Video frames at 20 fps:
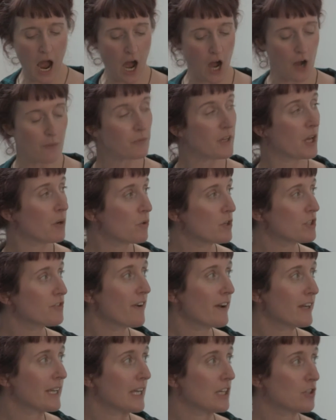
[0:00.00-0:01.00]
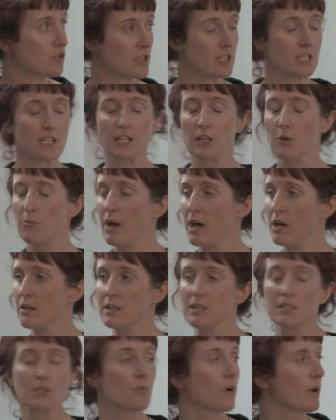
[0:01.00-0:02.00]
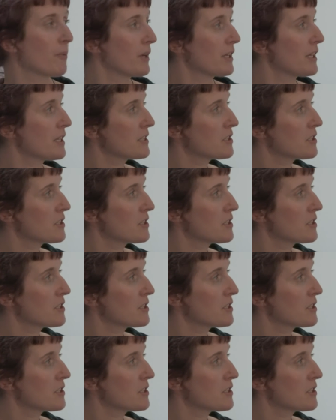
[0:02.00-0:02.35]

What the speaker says: Now, what's very interesting about these women,